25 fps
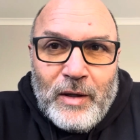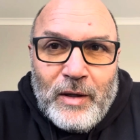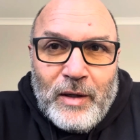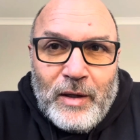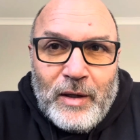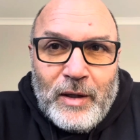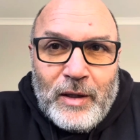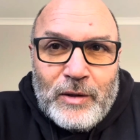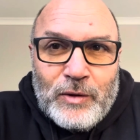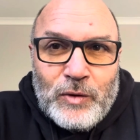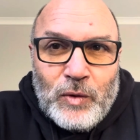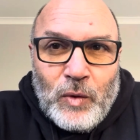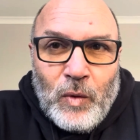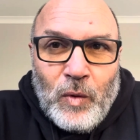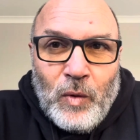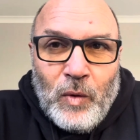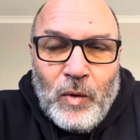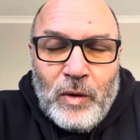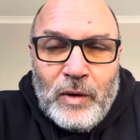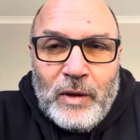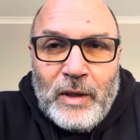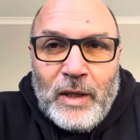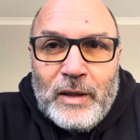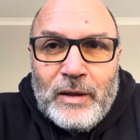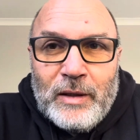It's
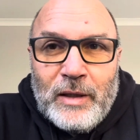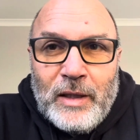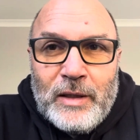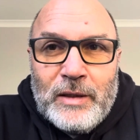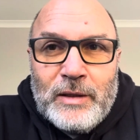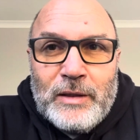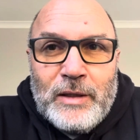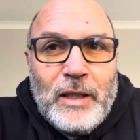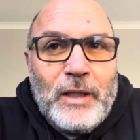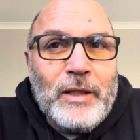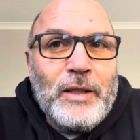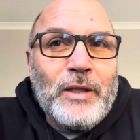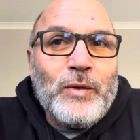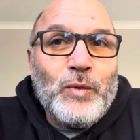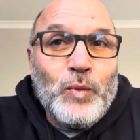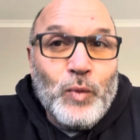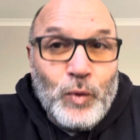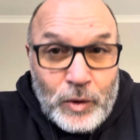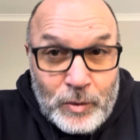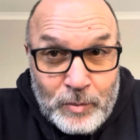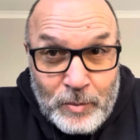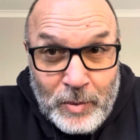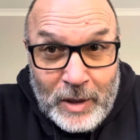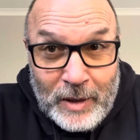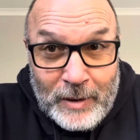all that they said it
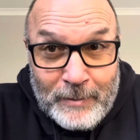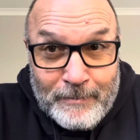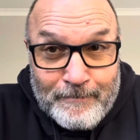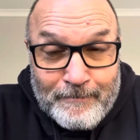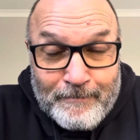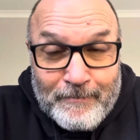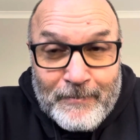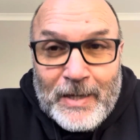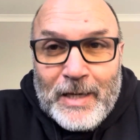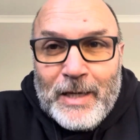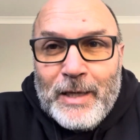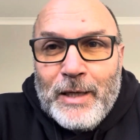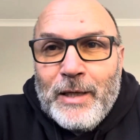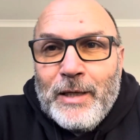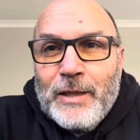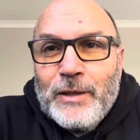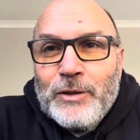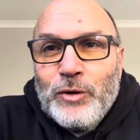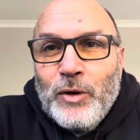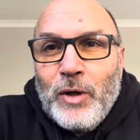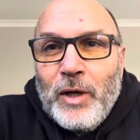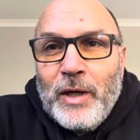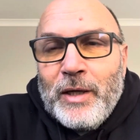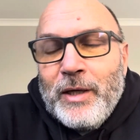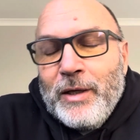would be,
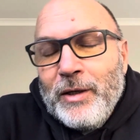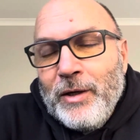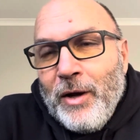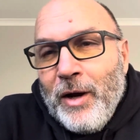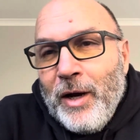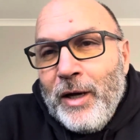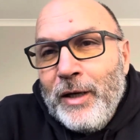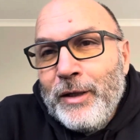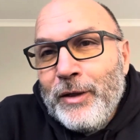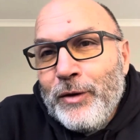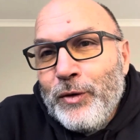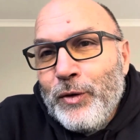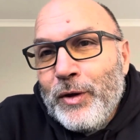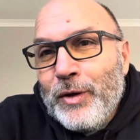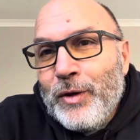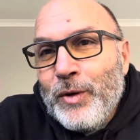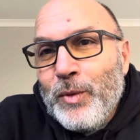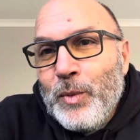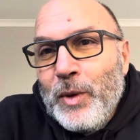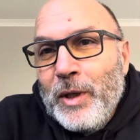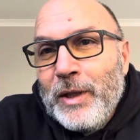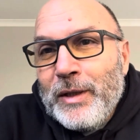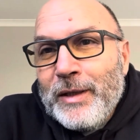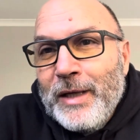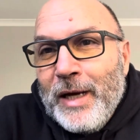so I can highly
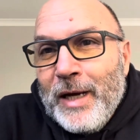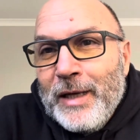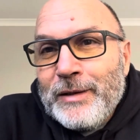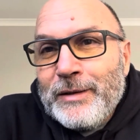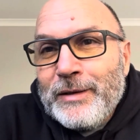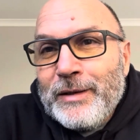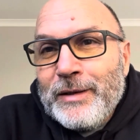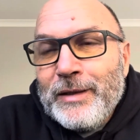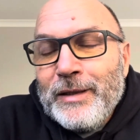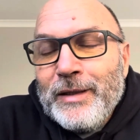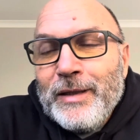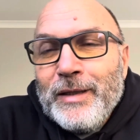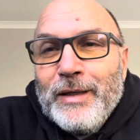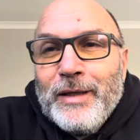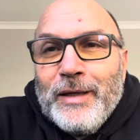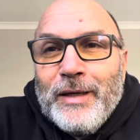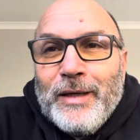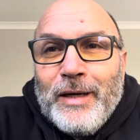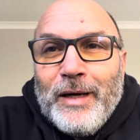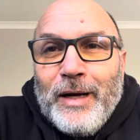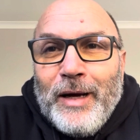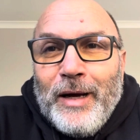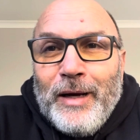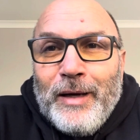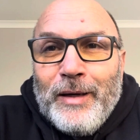recommend that.
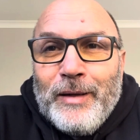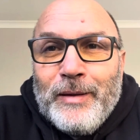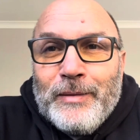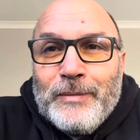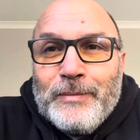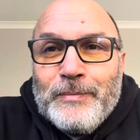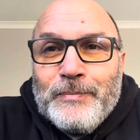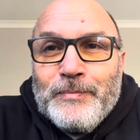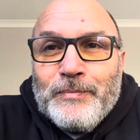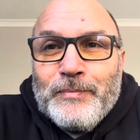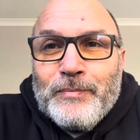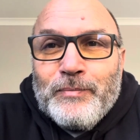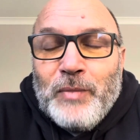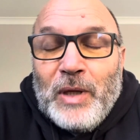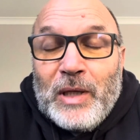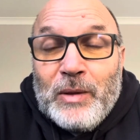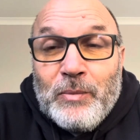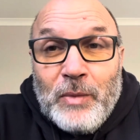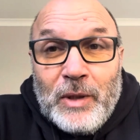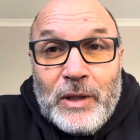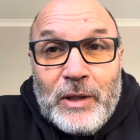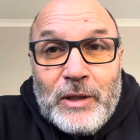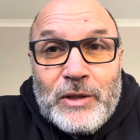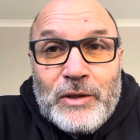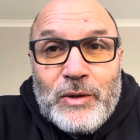But
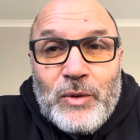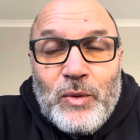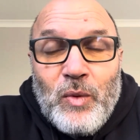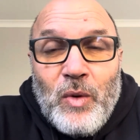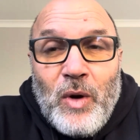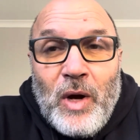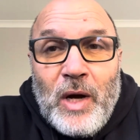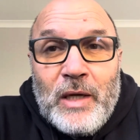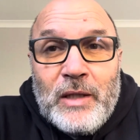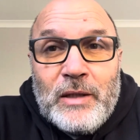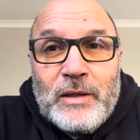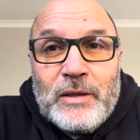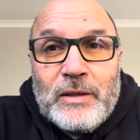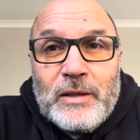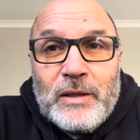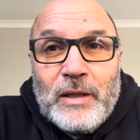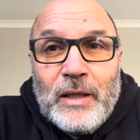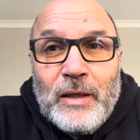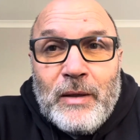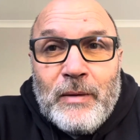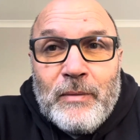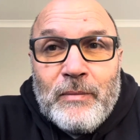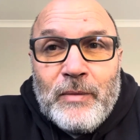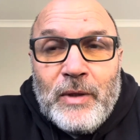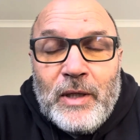ministry-wise,
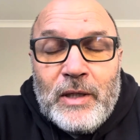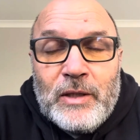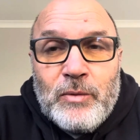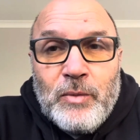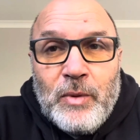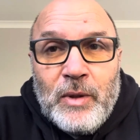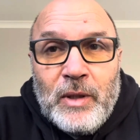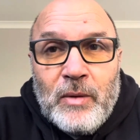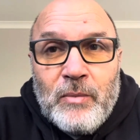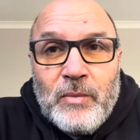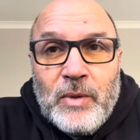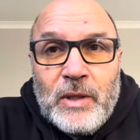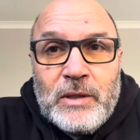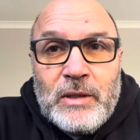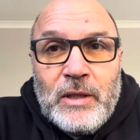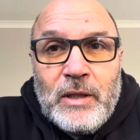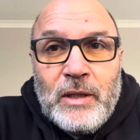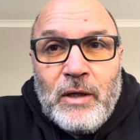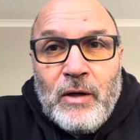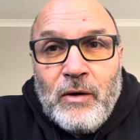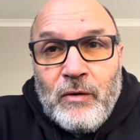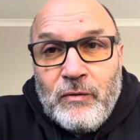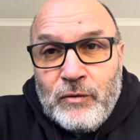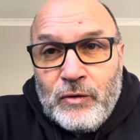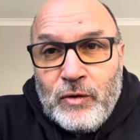it's been a busy
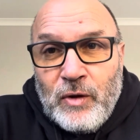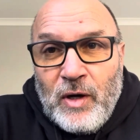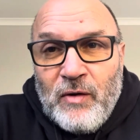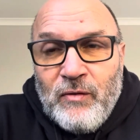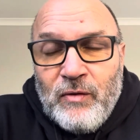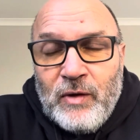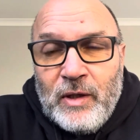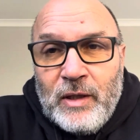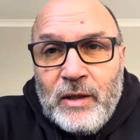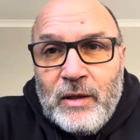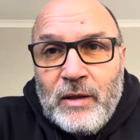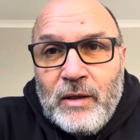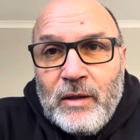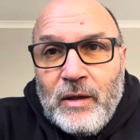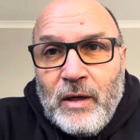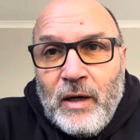year of traveling.